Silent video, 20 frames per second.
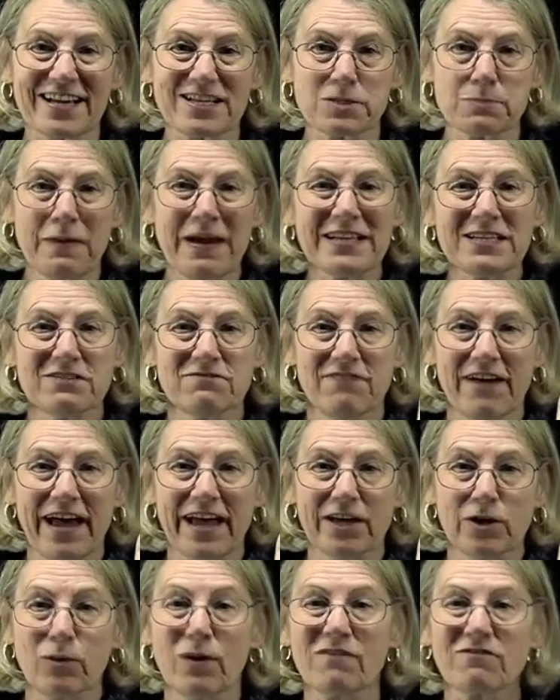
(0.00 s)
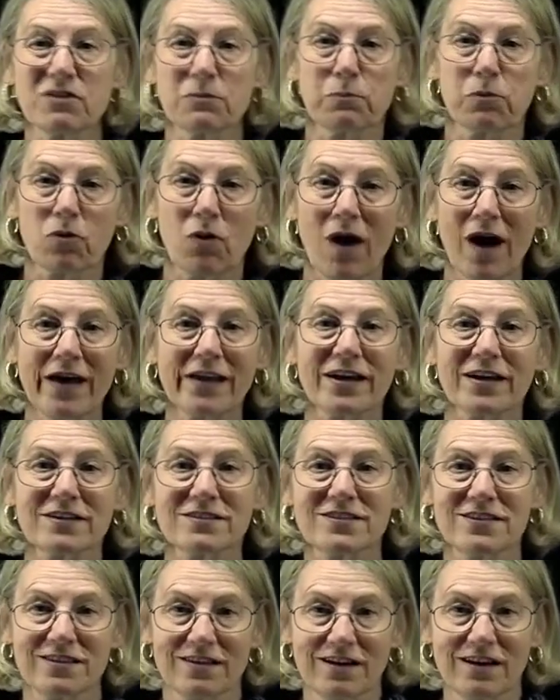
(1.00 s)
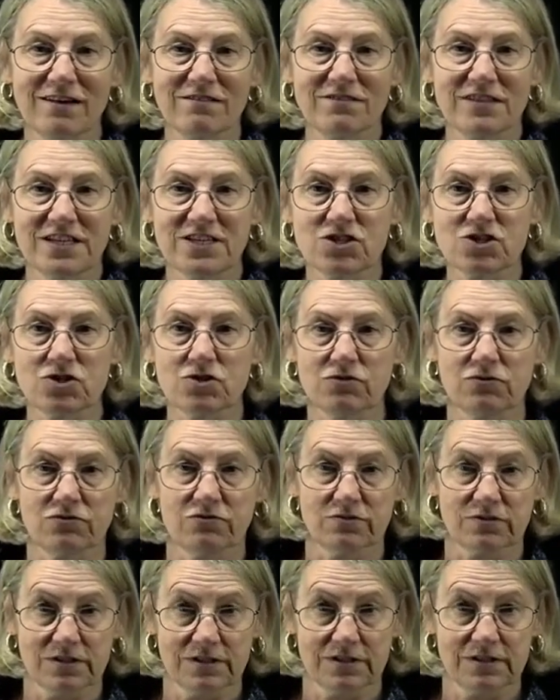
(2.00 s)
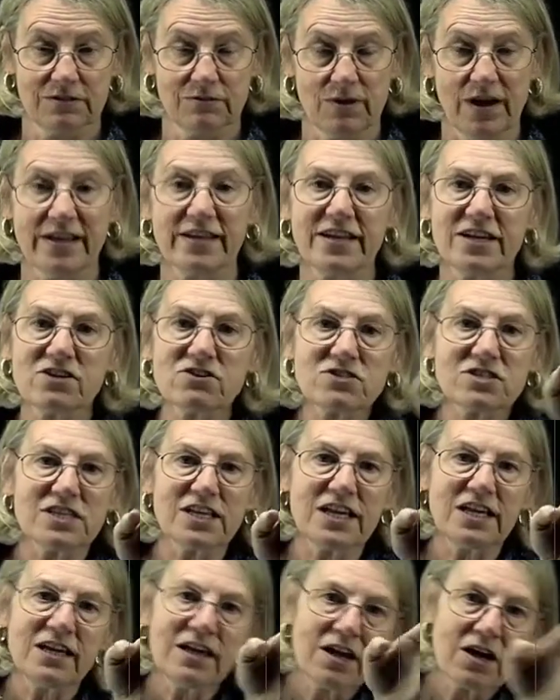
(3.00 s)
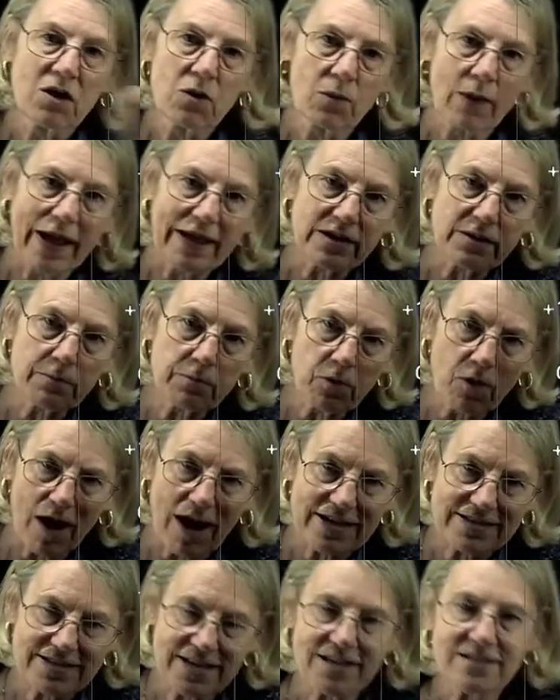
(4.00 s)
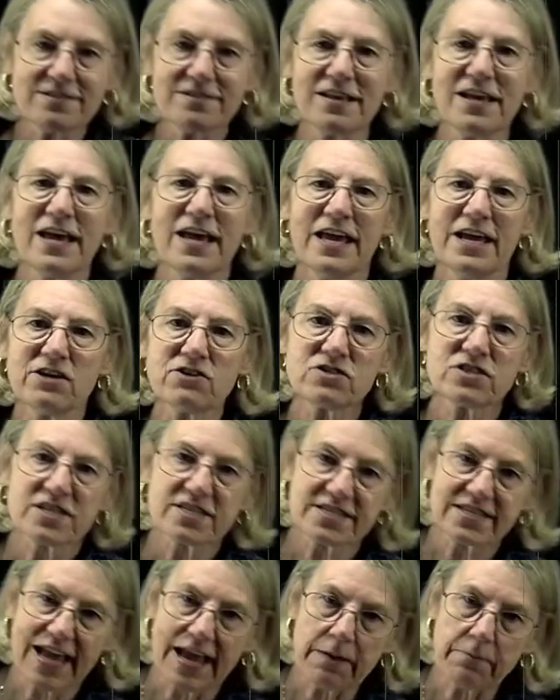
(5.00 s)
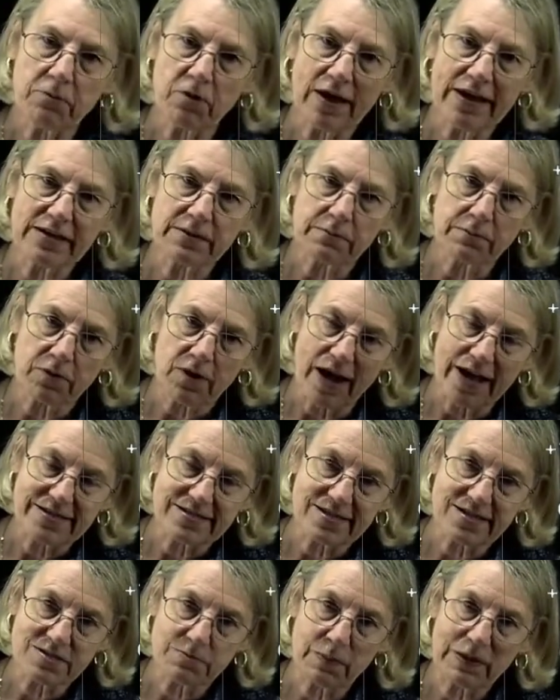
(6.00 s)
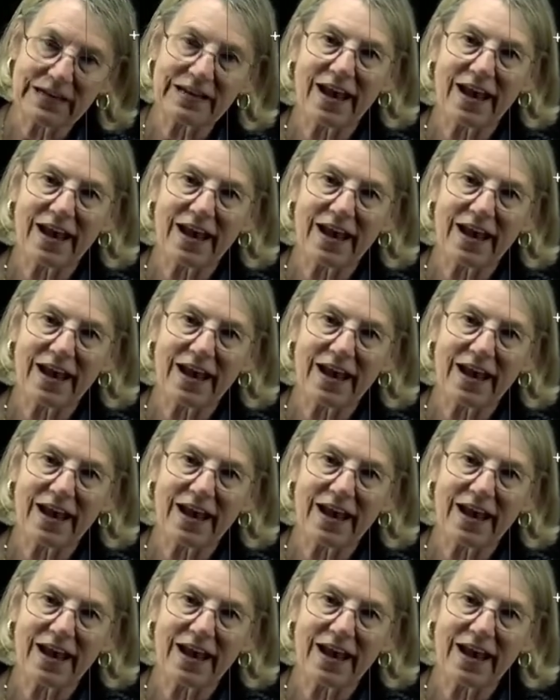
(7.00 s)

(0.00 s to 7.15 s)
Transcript: expected value of the product of these two, right? Here's the random process. Here's the same random process, but